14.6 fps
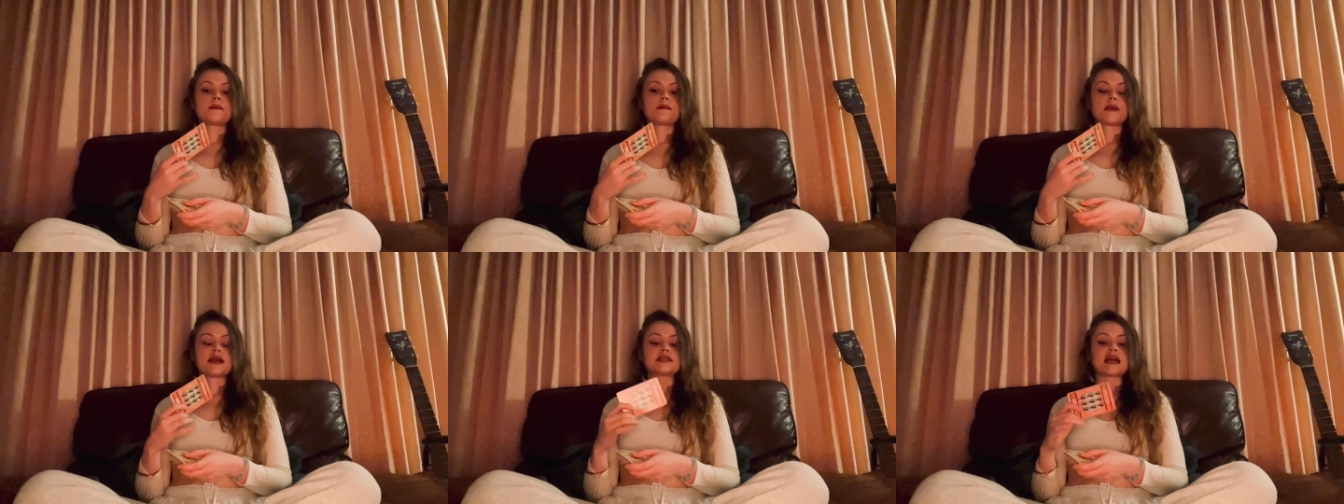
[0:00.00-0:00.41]

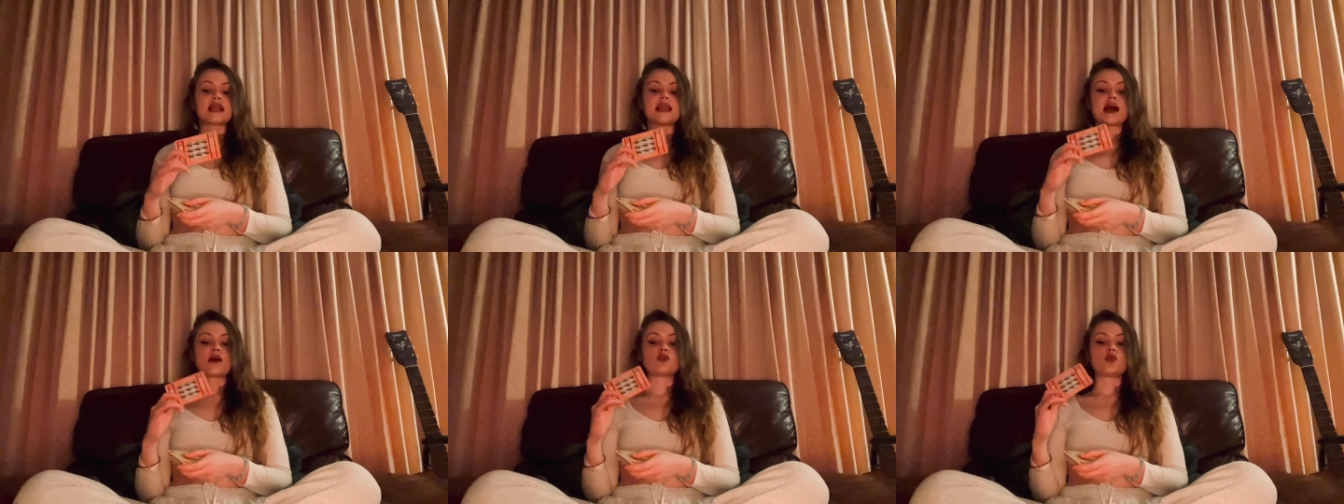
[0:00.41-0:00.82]
But it's like
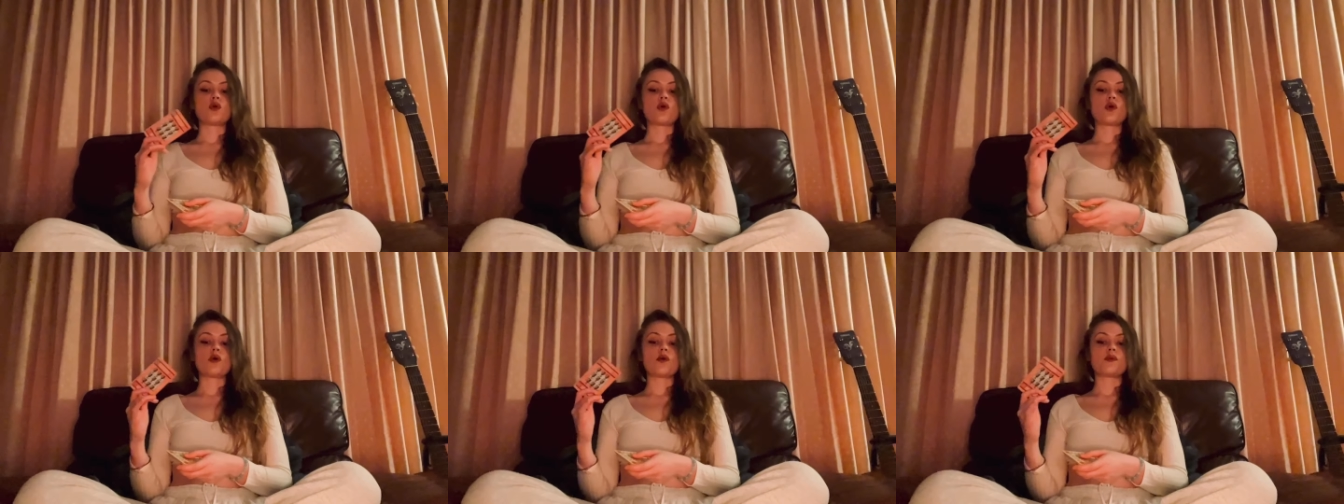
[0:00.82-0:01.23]
now
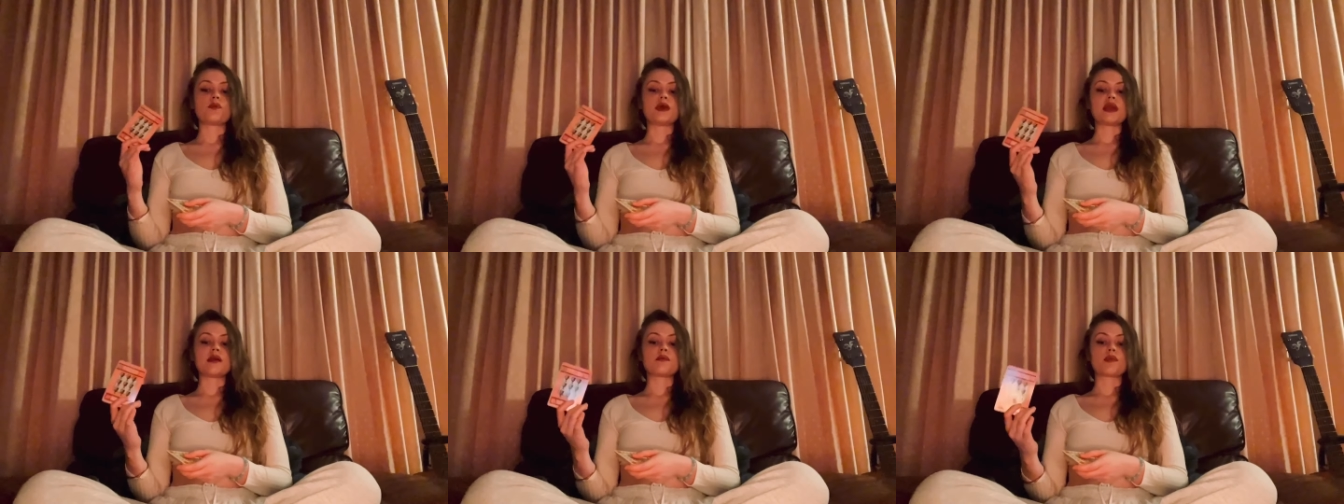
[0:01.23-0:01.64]
you're
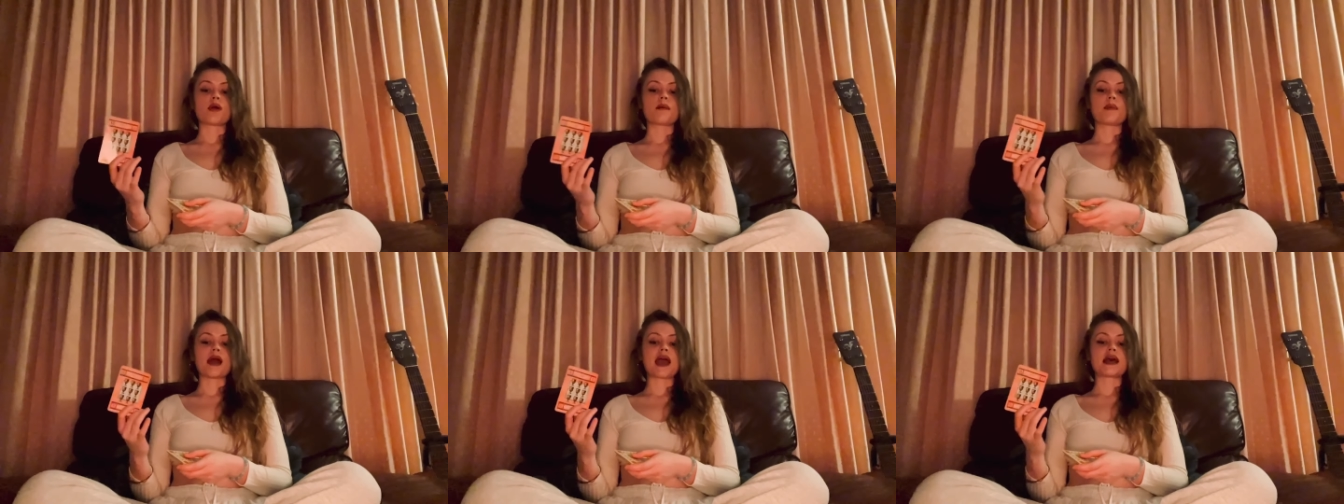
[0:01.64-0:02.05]
being
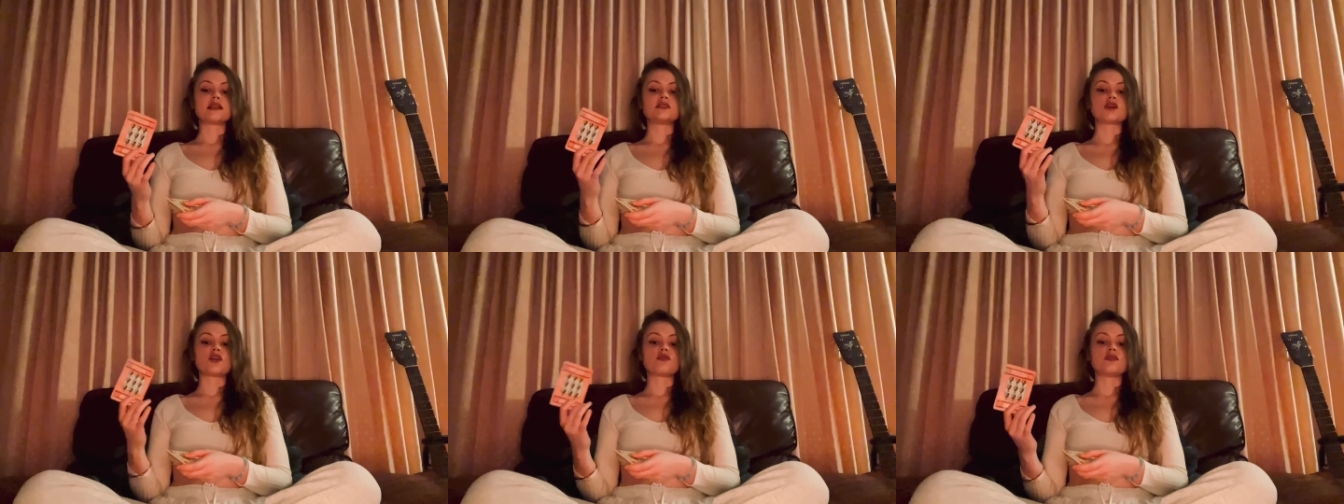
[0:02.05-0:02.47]

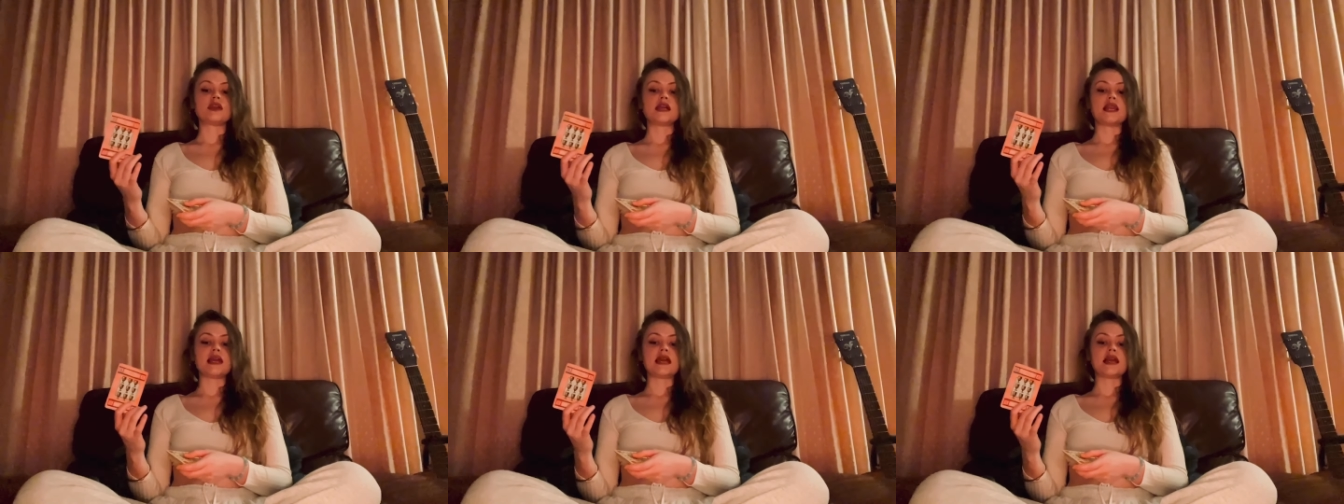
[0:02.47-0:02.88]
prepared to
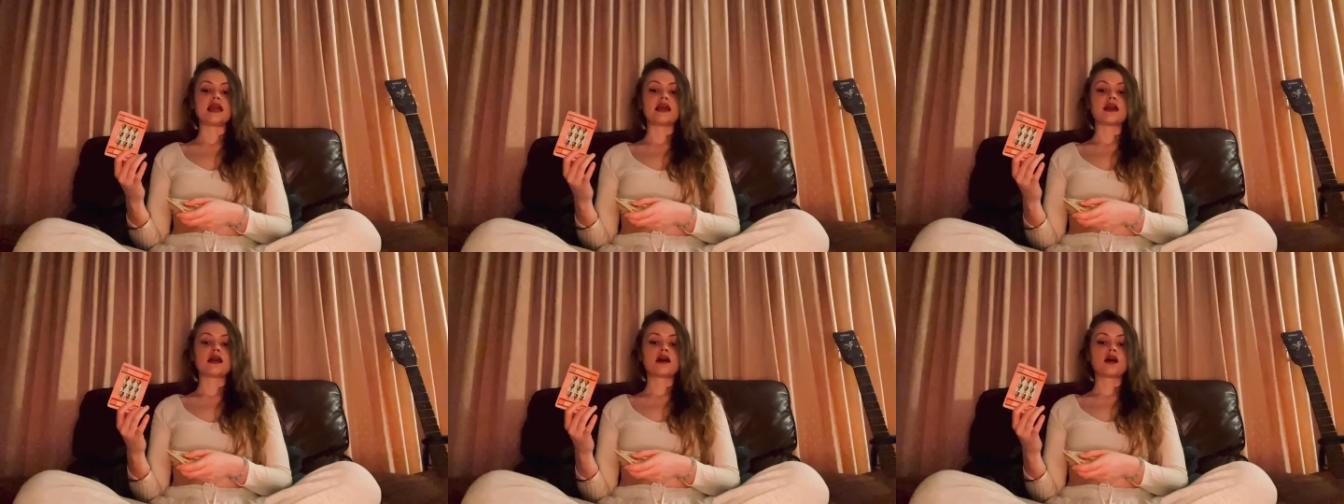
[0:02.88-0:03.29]

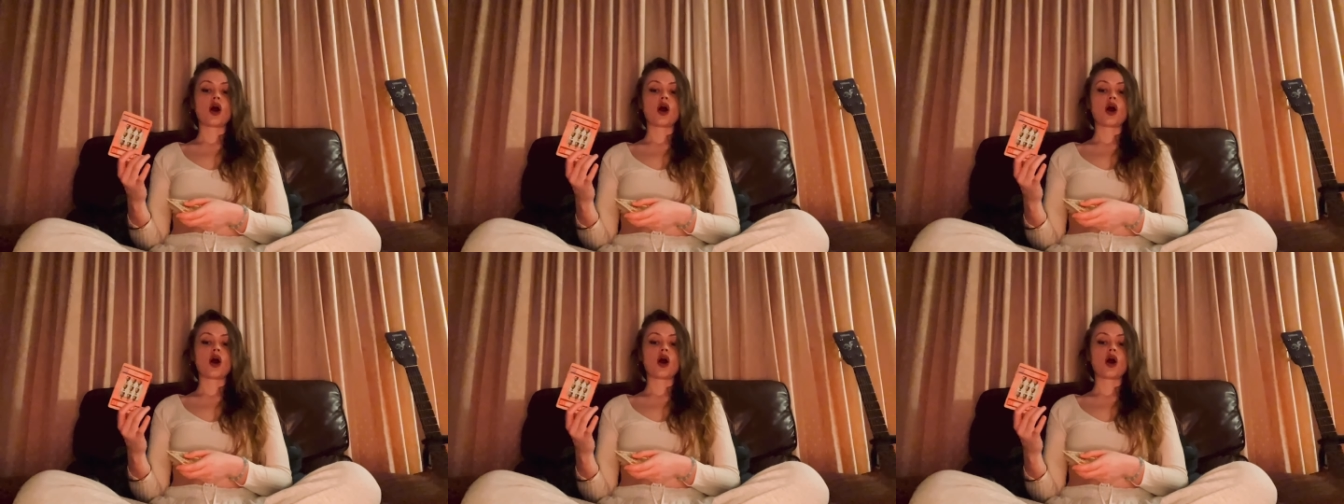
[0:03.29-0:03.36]
really